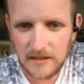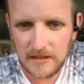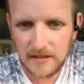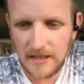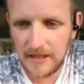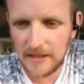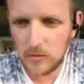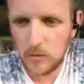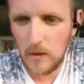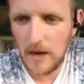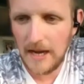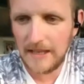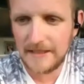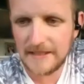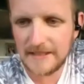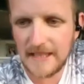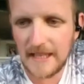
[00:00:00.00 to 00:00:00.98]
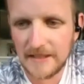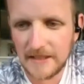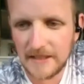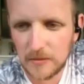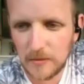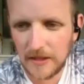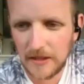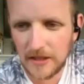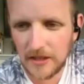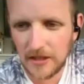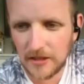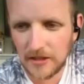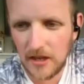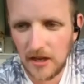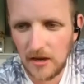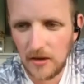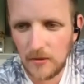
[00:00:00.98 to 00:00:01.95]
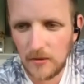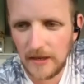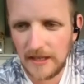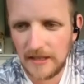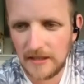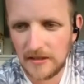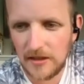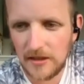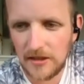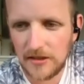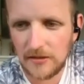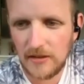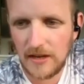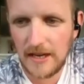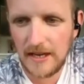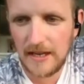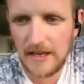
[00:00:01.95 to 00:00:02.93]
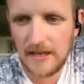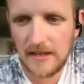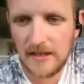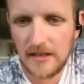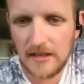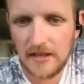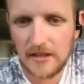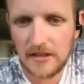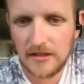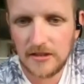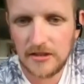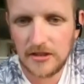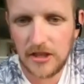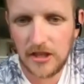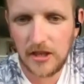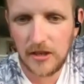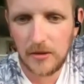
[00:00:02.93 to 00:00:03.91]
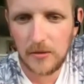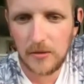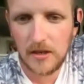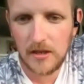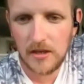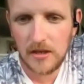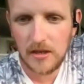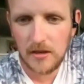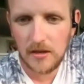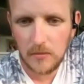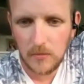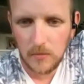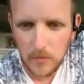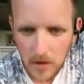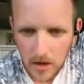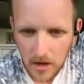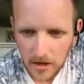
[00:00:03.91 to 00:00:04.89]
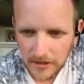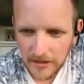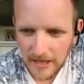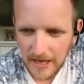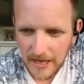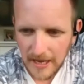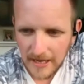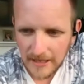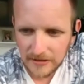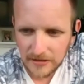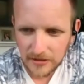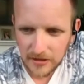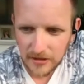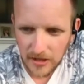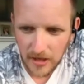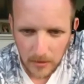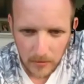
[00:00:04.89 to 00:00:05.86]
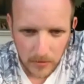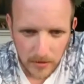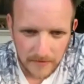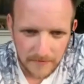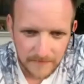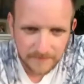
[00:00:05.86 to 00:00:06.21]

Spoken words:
Nice wide stance. We're going to go in 3, 2, 1, and go.